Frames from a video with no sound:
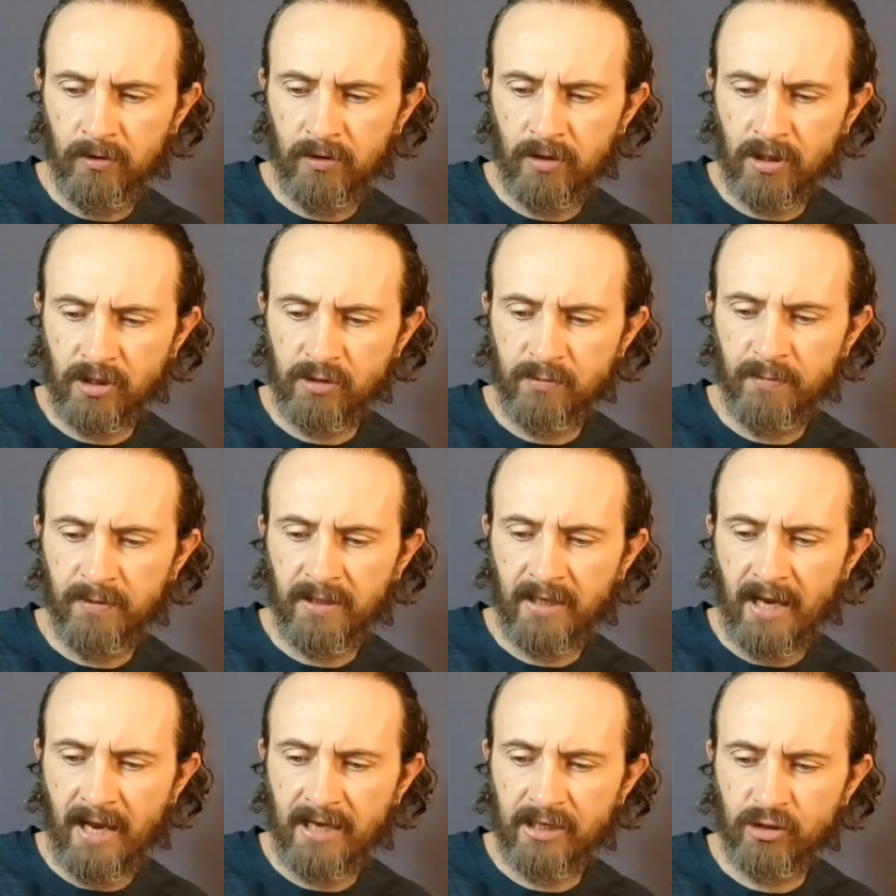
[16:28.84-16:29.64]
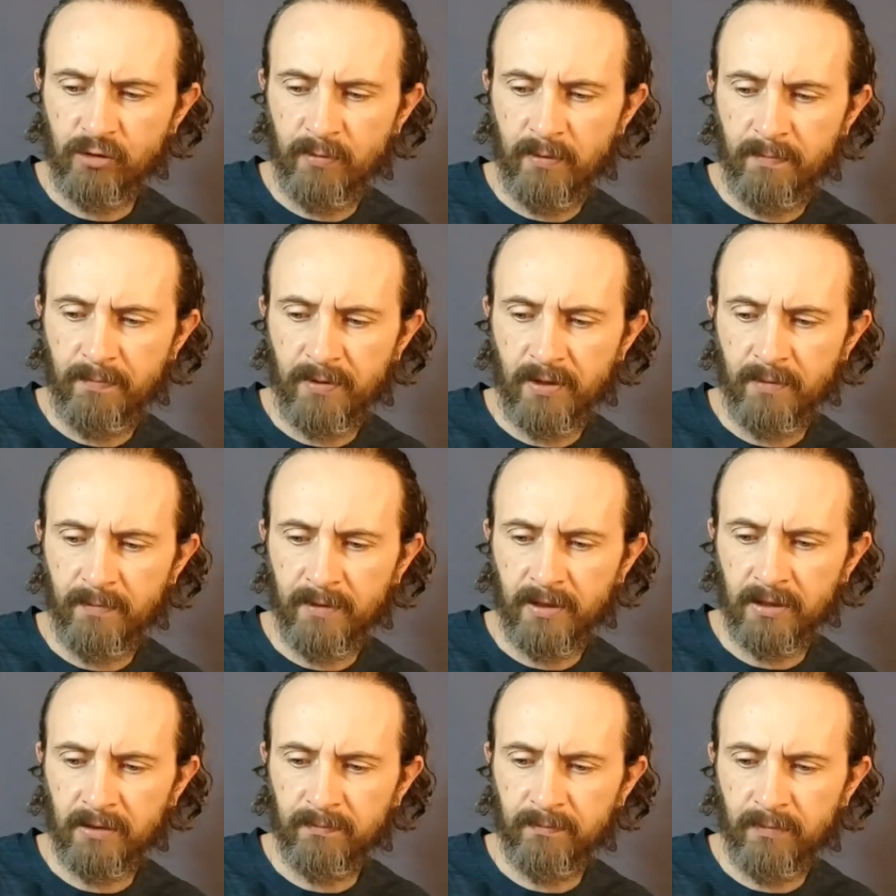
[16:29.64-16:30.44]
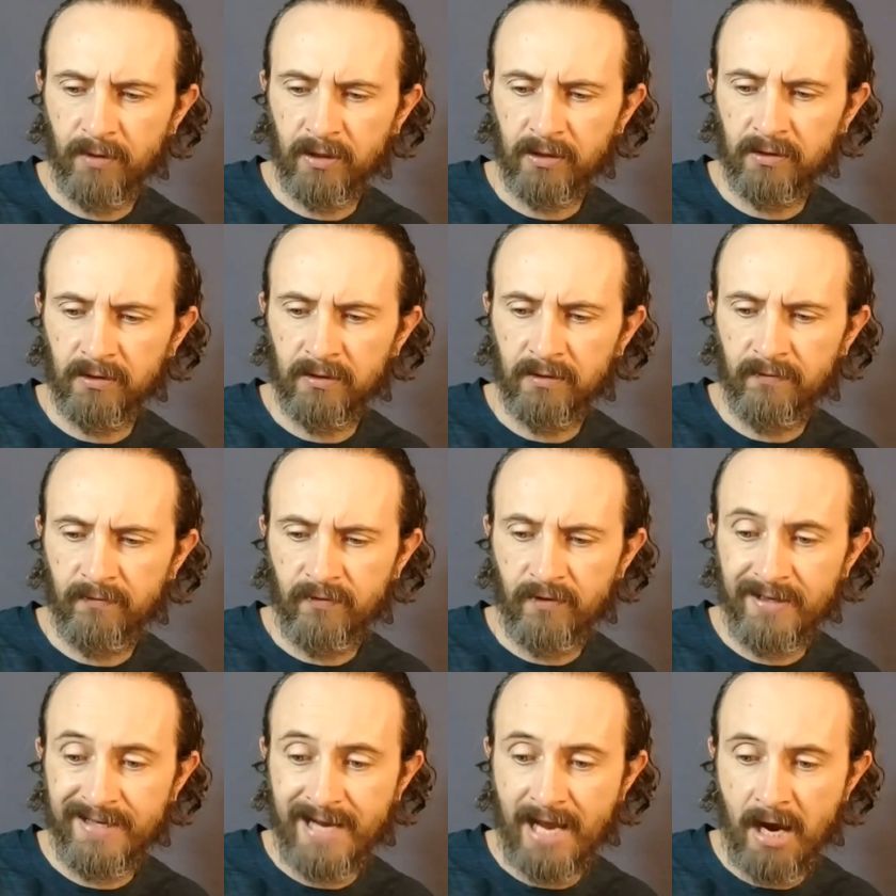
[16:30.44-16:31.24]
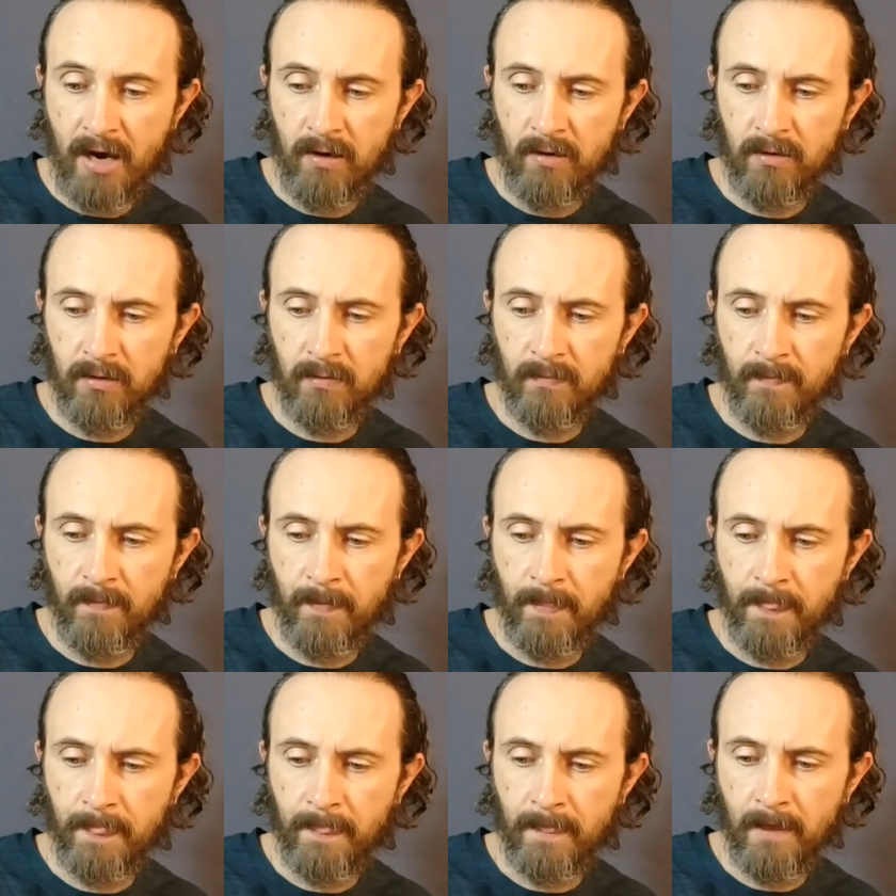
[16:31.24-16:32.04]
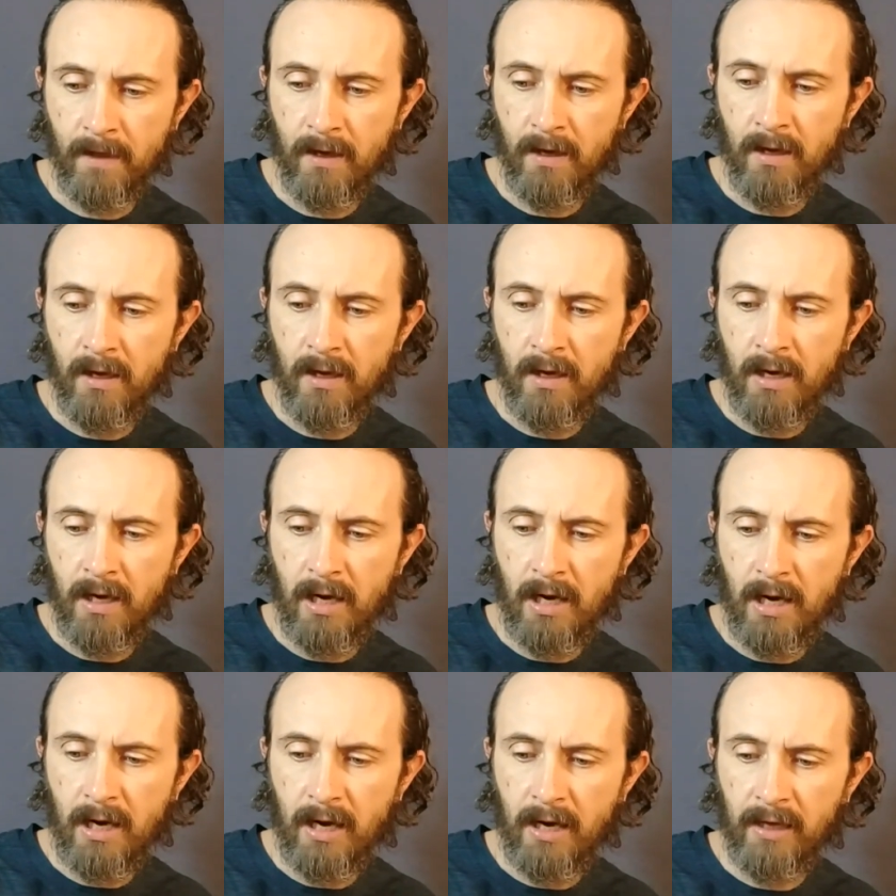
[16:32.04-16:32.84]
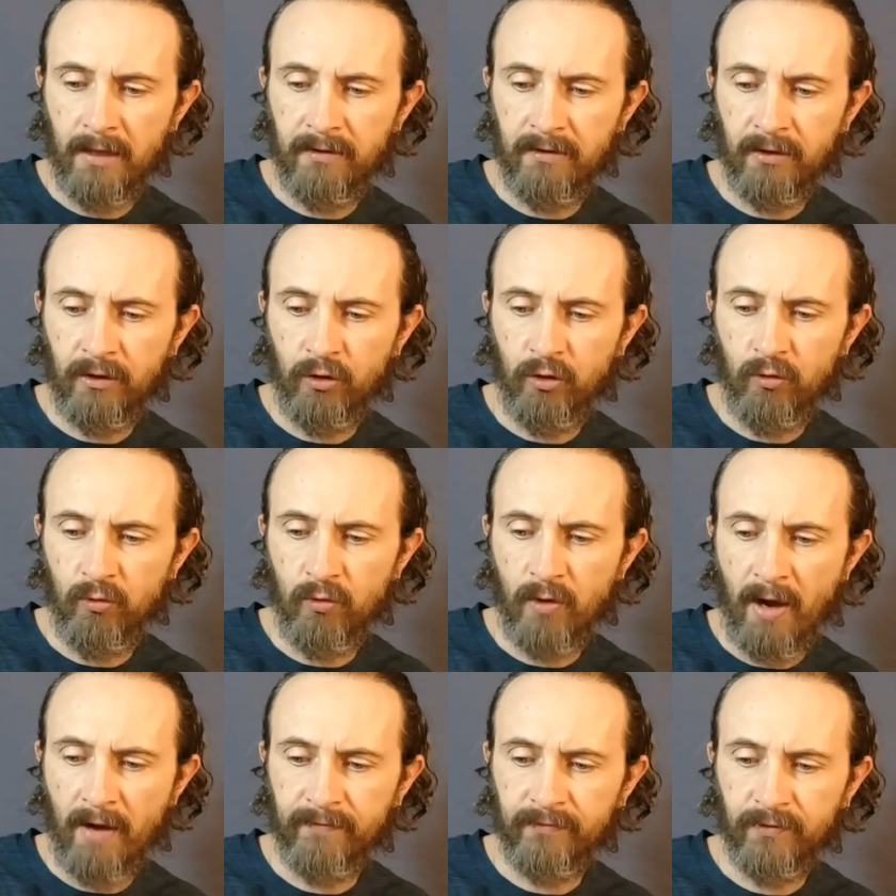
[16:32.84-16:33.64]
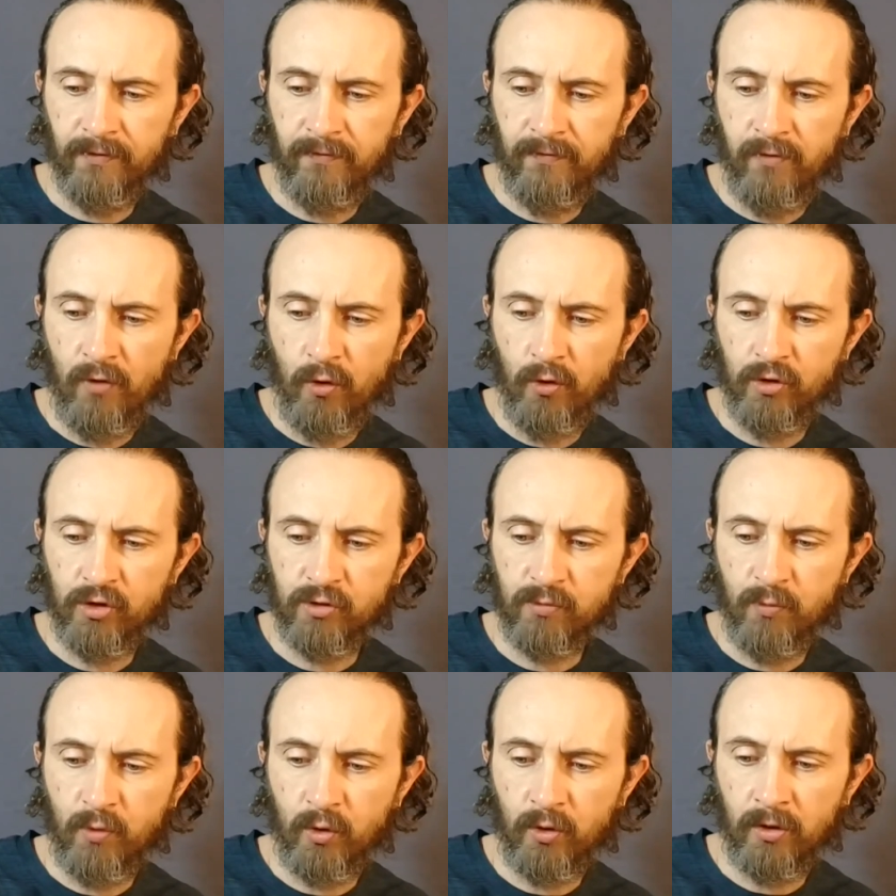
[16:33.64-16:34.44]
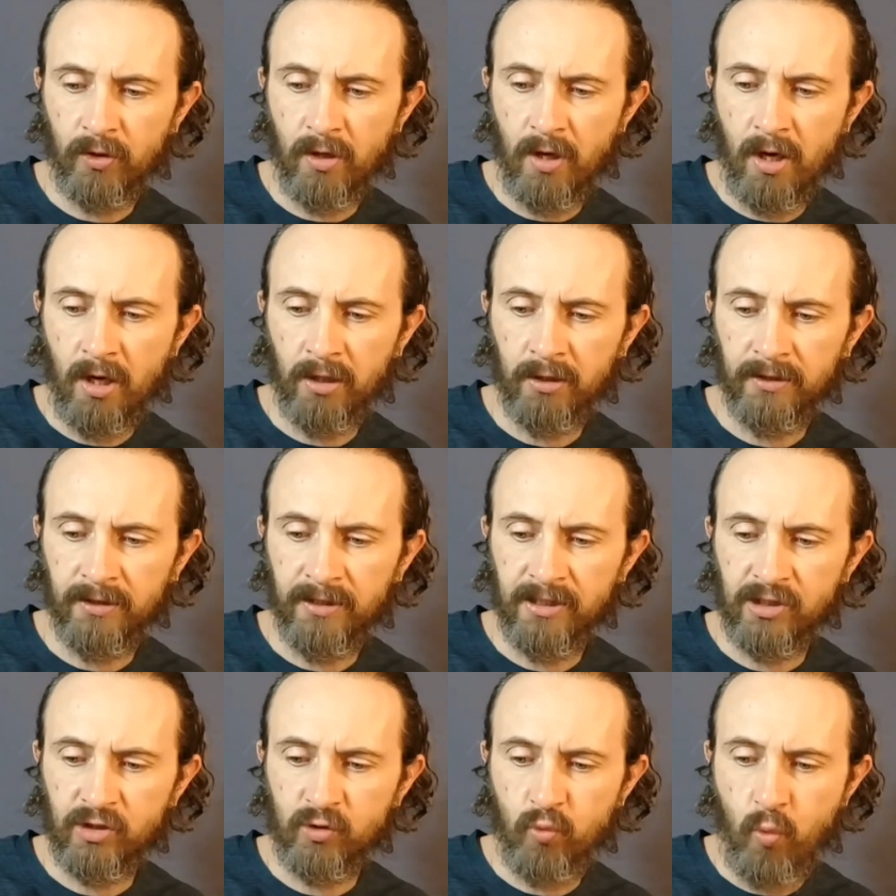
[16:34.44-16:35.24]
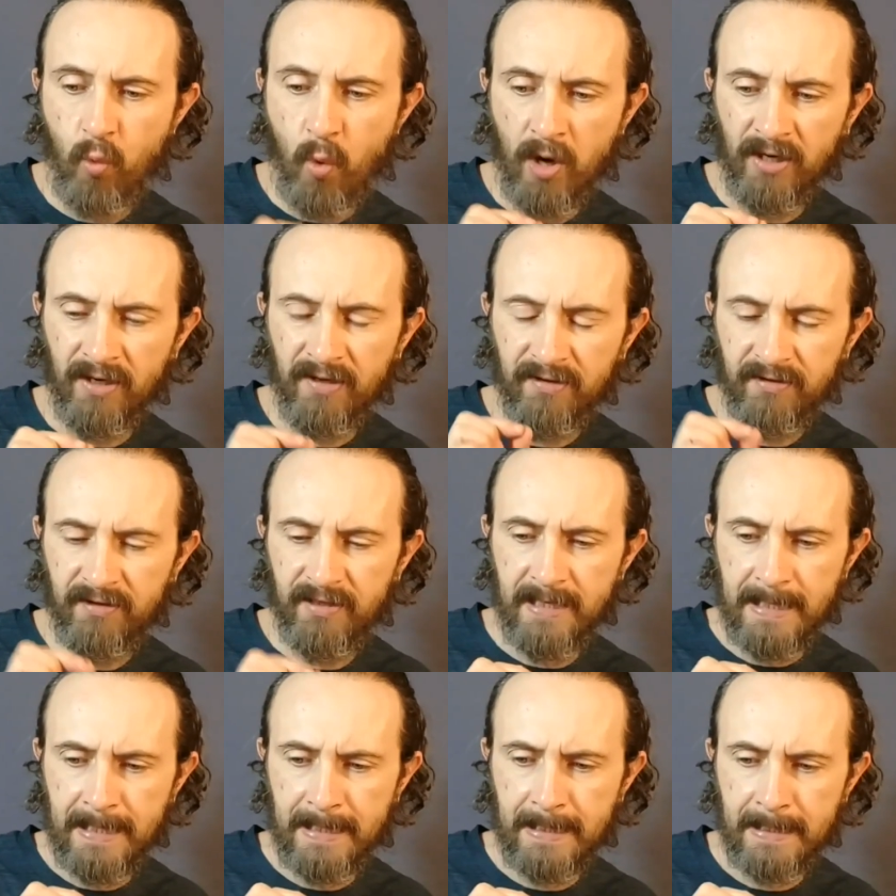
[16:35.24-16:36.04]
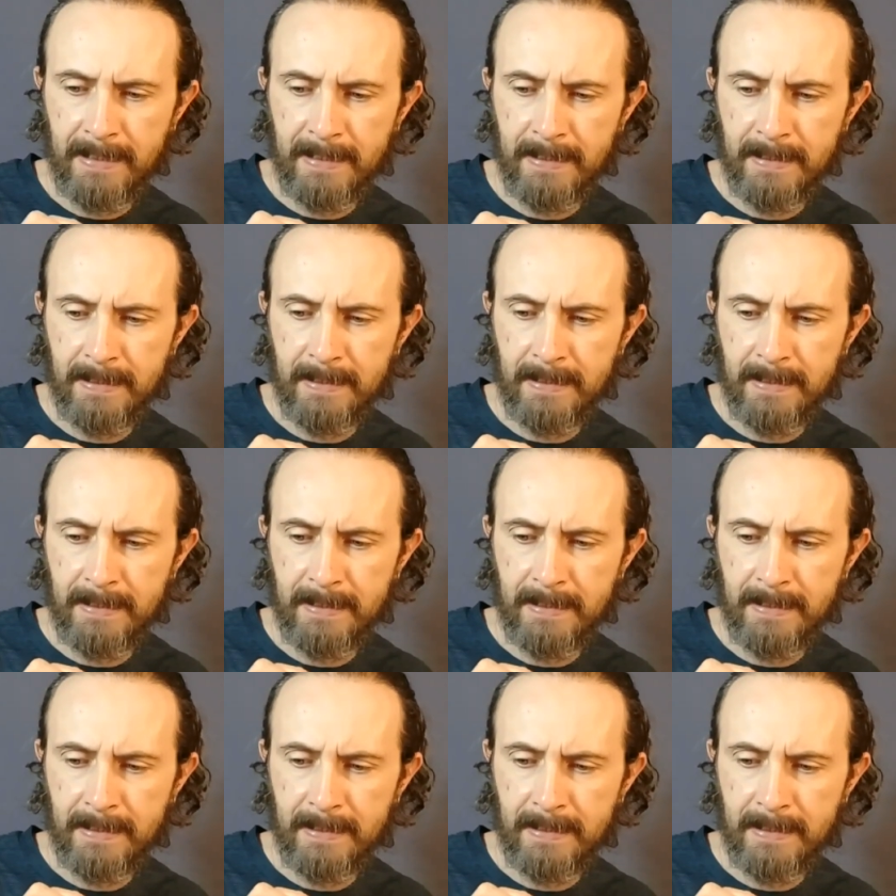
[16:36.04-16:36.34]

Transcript: Doesn't mean that it has to be permanent, but for now, I think you have to focus more on this one thing